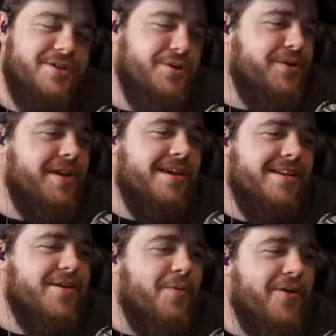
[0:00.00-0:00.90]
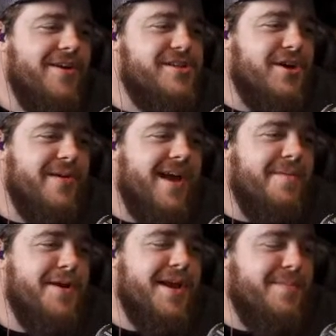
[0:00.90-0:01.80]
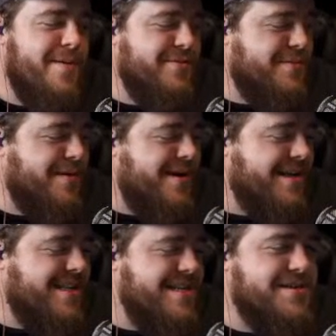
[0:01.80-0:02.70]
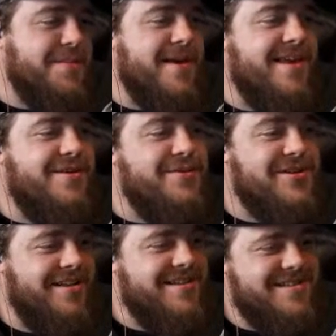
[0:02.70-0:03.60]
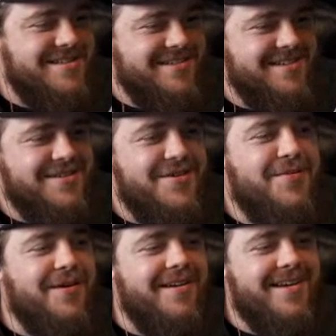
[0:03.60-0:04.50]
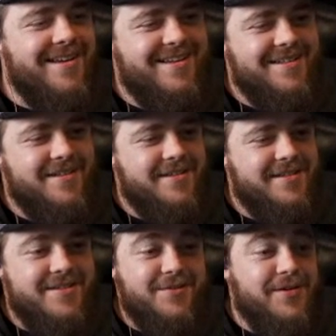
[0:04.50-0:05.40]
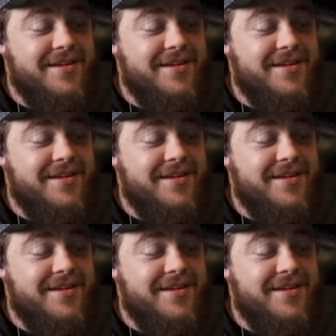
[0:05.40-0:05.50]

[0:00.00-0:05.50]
Don't worry, Jeremy. I'm going to come up with a product that's going to make you jealous. Don't worry. Don't worry.